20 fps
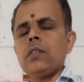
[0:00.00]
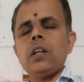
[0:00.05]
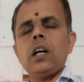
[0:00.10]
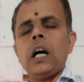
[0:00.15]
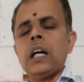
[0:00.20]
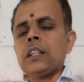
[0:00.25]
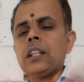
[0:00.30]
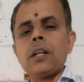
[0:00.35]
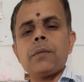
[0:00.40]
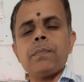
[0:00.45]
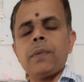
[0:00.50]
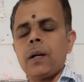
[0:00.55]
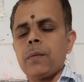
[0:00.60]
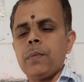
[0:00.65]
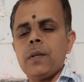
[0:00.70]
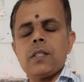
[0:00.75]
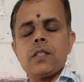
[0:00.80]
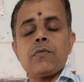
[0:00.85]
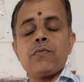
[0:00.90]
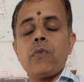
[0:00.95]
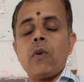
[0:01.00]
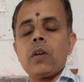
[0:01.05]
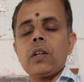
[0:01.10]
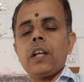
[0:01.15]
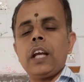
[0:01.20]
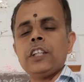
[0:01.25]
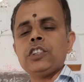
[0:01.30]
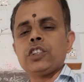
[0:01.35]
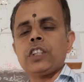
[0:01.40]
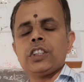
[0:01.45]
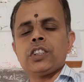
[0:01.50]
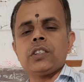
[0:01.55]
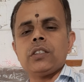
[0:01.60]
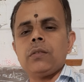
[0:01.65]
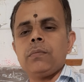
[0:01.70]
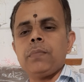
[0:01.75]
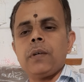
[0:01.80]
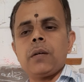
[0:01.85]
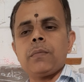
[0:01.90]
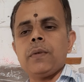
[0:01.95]
other purpose, for the
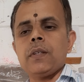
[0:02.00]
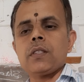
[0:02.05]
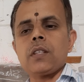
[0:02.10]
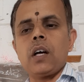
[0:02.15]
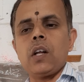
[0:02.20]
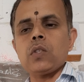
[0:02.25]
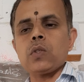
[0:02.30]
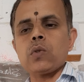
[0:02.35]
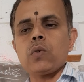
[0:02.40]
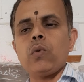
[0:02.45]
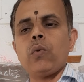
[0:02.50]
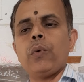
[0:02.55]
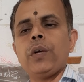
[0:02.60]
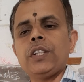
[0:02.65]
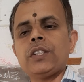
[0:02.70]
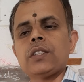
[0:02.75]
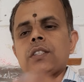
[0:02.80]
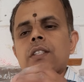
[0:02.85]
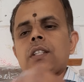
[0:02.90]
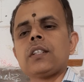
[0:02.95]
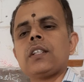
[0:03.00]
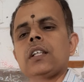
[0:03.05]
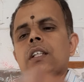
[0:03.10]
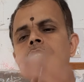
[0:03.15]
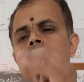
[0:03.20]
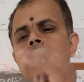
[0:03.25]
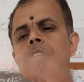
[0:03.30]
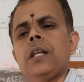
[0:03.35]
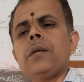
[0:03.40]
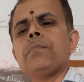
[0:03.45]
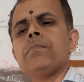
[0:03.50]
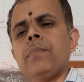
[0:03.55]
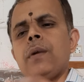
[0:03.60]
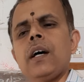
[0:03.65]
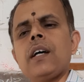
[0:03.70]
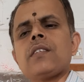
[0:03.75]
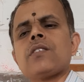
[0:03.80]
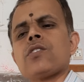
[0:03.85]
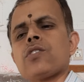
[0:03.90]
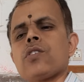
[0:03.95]
educational purpose also, which is the
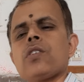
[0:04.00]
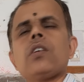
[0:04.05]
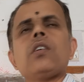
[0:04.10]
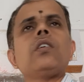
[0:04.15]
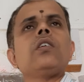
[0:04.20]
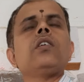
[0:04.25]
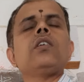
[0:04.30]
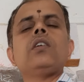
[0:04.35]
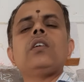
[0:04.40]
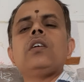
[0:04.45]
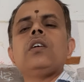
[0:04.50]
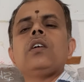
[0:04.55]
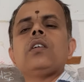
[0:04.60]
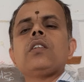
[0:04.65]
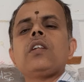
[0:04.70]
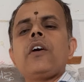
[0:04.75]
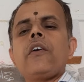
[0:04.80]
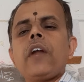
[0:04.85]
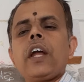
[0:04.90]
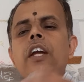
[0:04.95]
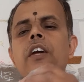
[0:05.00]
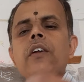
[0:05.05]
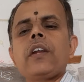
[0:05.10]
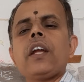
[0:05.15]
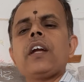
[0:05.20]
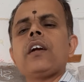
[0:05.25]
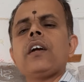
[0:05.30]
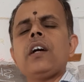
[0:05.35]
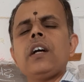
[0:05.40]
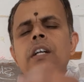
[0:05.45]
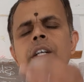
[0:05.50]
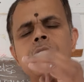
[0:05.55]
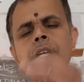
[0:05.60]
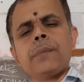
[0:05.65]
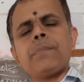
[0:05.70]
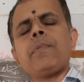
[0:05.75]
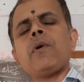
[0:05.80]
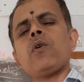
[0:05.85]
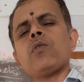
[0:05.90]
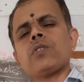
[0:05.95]
best, the recurring
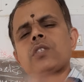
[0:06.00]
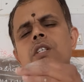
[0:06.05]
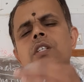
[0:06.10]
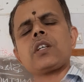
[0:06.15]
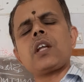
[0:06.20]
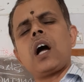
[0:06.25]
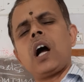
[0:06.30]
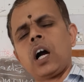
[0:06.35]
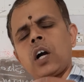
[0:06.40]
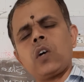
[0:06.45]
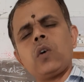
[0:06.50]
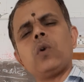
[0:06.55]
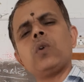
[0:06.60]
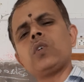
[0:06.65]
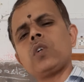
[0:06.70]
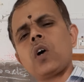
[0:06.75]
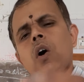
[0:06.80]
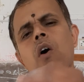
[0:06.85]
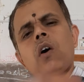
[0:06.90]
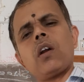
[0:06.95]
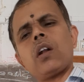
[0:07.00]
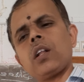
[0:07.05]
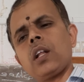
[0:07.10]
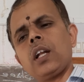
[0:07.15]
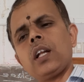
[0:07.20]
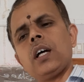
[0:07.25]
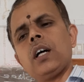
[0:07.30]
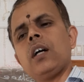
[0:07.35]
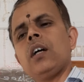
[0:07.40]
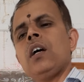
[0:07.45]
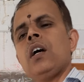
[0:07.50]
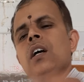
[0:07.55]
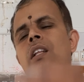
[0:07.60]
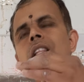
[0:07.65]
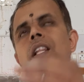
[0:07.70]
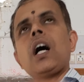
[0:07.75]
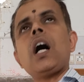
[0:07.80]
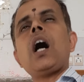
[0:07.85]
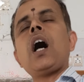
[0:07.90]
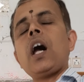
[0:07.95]
deposit account or
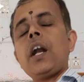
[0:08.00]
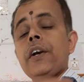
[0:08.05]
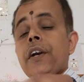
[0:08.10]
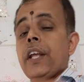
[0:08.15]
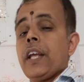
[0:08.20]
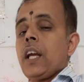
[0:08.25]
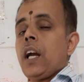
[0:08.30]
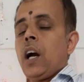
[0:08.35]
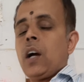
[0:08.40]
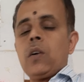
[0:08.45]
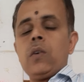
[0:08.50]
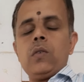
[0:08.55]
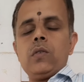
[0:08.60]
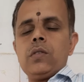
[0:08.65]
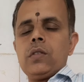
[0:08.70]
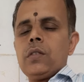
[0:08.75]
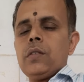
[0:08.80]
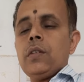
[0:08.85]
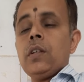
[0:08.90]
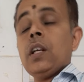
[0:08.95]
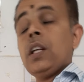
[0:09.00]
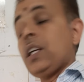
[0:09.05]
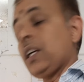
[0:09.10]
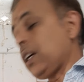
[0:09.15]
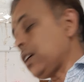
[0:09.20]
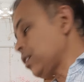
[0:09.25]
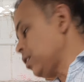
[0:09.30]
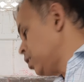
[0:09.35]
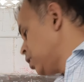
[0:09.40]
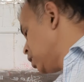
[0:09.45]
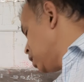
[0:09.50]
the RD account. Here